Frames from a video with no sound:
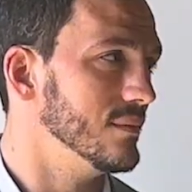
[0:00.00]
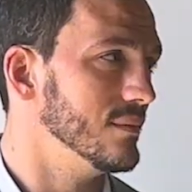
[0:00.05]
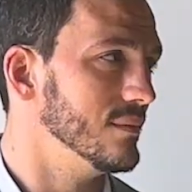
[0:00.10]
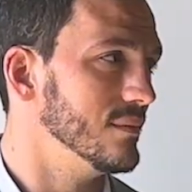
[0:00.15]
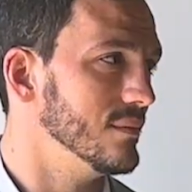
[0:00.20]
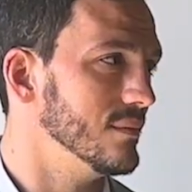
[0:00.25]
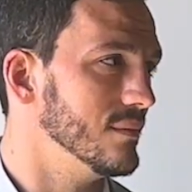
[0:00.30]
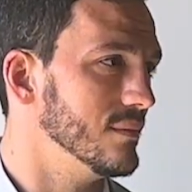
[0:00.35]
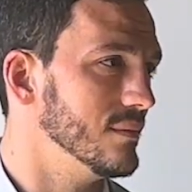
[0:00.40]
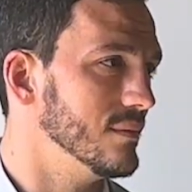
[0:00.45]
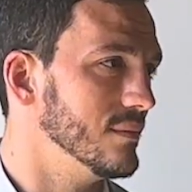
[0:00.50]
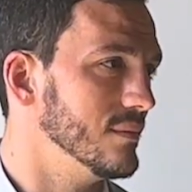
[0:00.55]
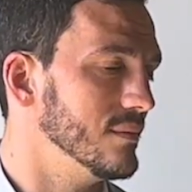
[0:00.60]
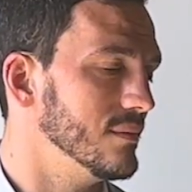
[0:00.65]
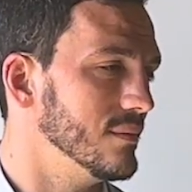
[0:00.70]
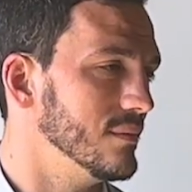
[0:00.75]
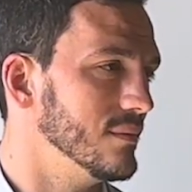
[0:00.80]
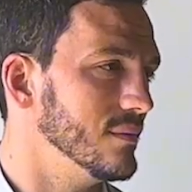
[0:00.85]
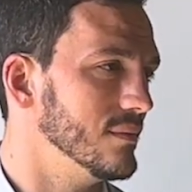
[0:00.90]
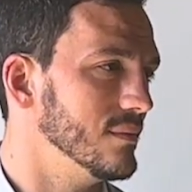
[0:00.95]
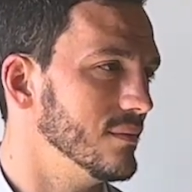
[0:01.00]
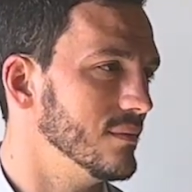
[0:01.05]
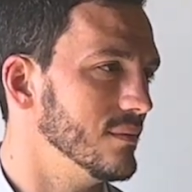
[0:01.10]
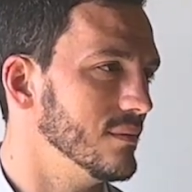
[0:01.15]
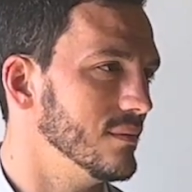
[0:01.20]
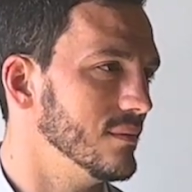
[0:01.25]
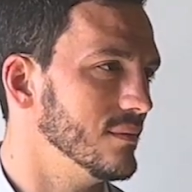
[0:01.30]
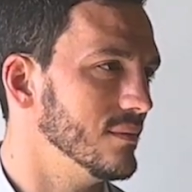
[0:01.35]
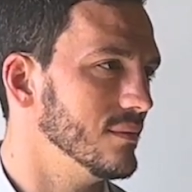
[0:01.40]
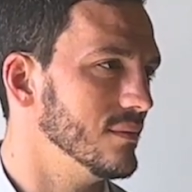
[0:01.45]

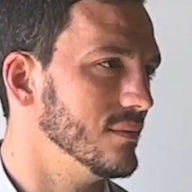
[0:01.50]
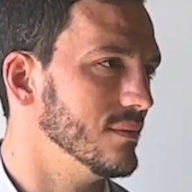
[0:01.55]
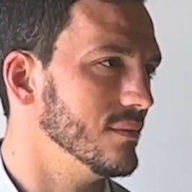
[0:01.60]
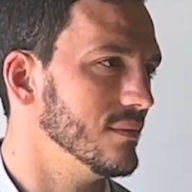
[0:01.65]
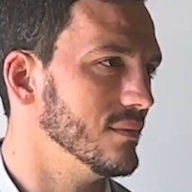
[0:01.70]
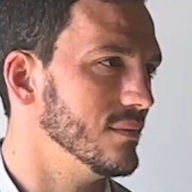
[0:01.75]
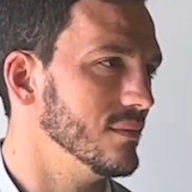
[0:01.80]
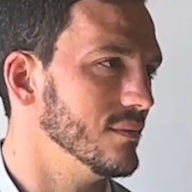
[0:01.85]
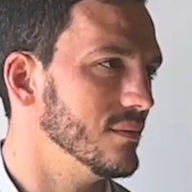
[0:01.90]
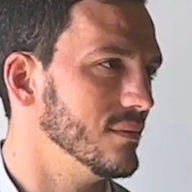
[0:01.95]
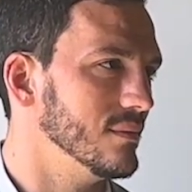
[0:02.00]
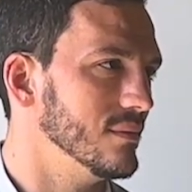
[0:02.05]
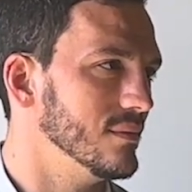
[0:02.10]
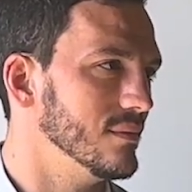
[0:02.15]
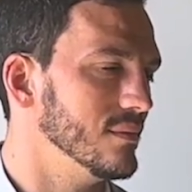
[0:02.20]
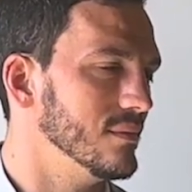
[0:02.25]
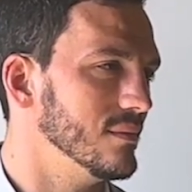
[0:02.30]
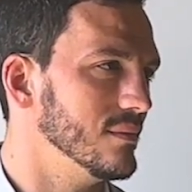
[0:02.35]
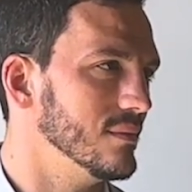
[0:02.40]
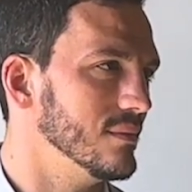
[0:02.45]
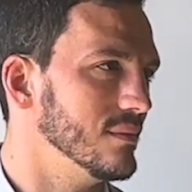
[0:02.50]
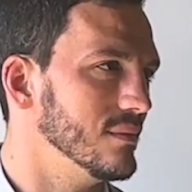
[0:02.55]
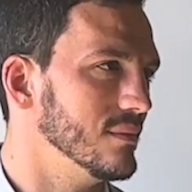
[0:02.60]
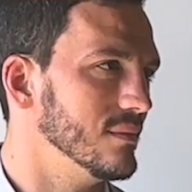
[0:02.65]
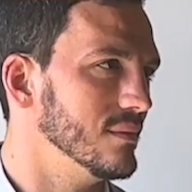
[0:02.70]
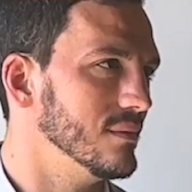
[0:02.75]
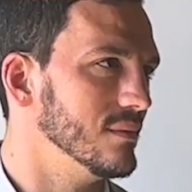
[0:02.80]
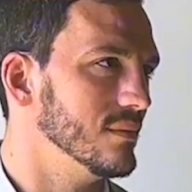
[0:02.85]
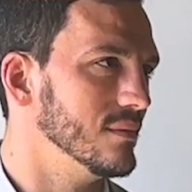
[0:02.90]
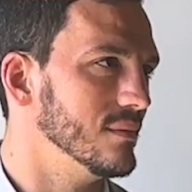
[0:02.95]

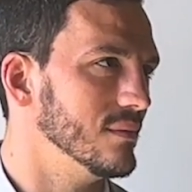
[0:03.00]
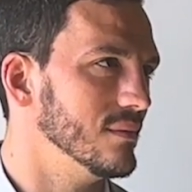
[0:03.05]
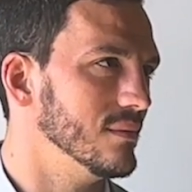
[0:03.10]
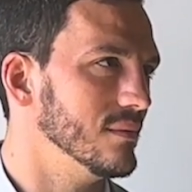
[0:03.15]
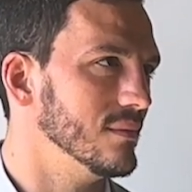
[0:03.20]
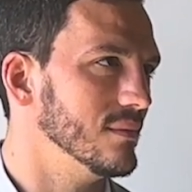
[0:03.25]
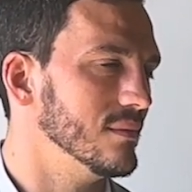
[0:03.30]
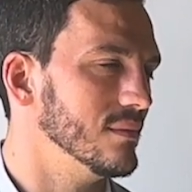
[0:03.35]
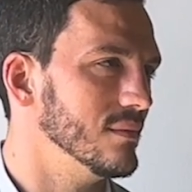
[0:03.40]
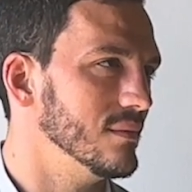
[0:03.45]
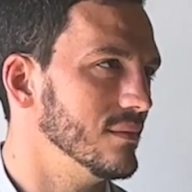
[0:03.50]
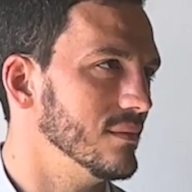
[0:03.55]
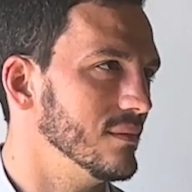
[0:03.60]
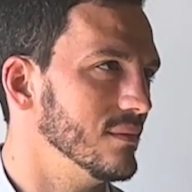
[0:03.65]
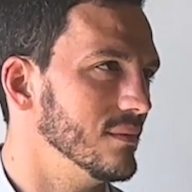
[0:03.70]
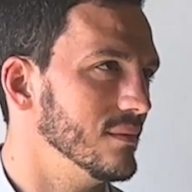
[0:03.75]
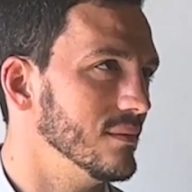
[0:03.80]
No words are spoken by the person on screen.